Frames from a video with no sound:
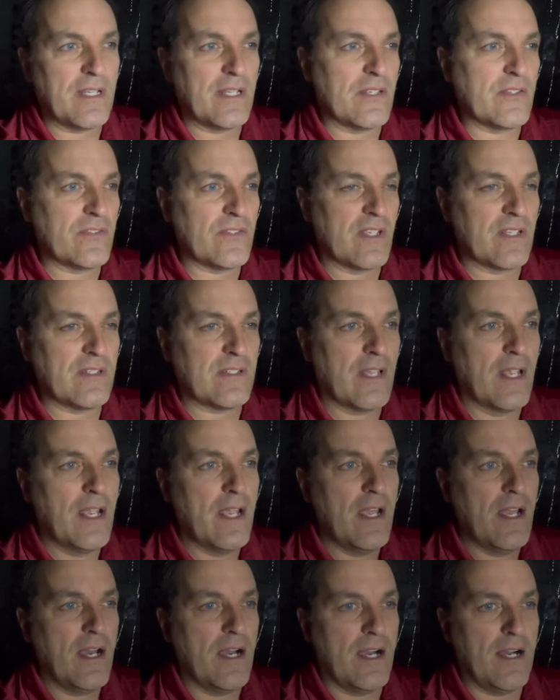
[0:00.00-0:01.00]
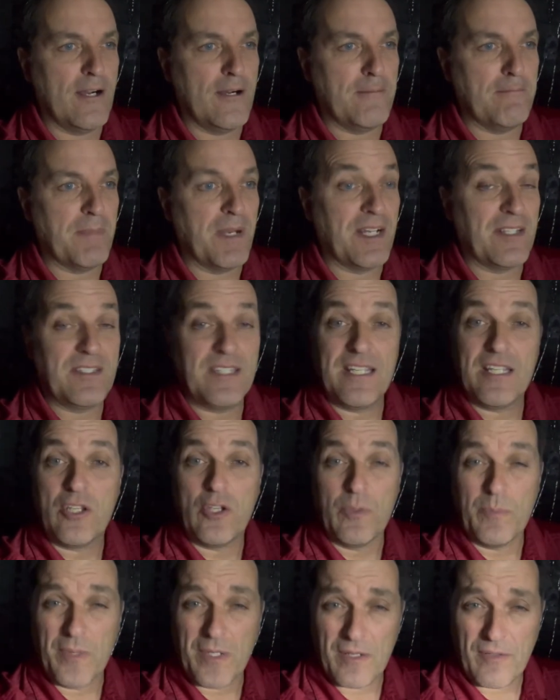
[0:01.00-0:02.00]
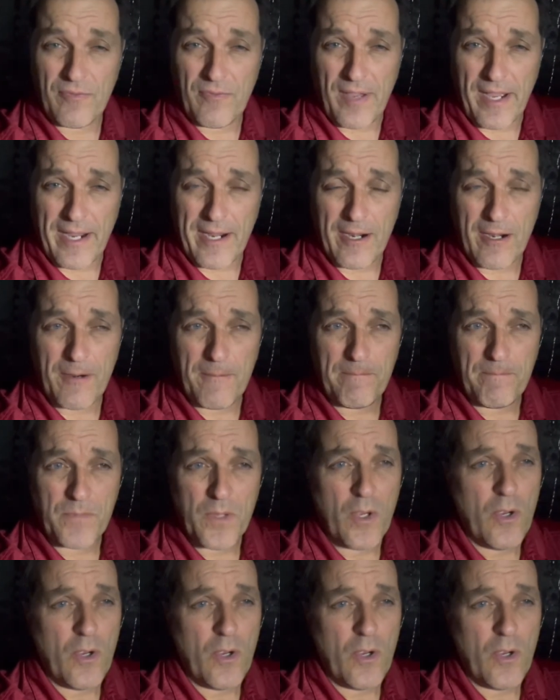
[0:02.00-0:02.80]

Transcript: Is it a dehumidifier